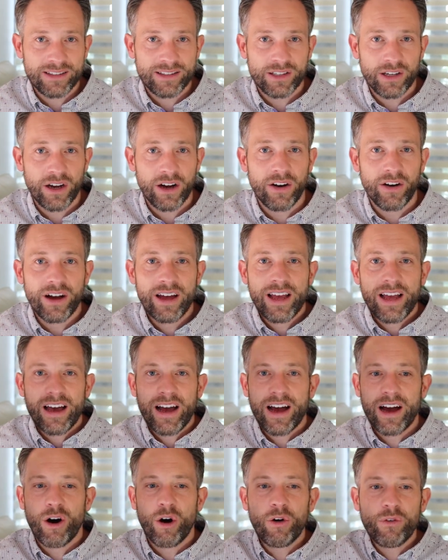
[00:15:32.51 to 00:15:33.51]
So
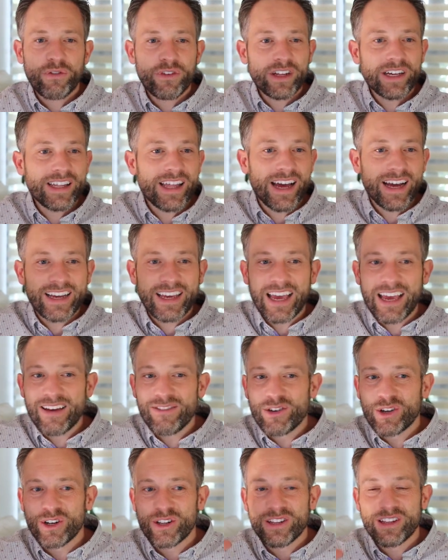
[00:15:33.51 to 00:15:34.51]
uh, hopefully that
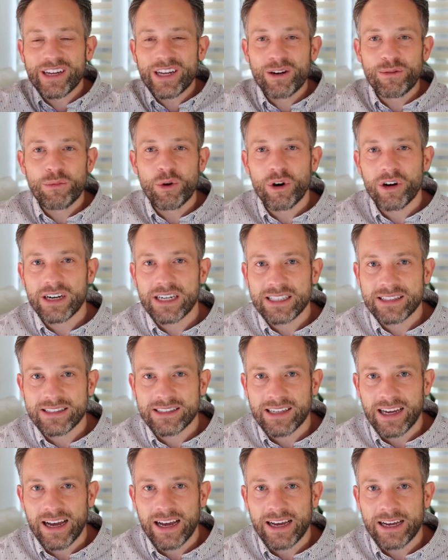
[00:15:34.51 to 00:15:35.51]
gave you a little more
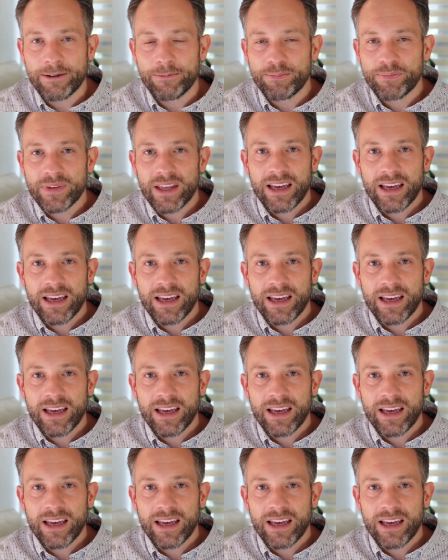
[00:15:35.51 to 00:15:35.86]
insight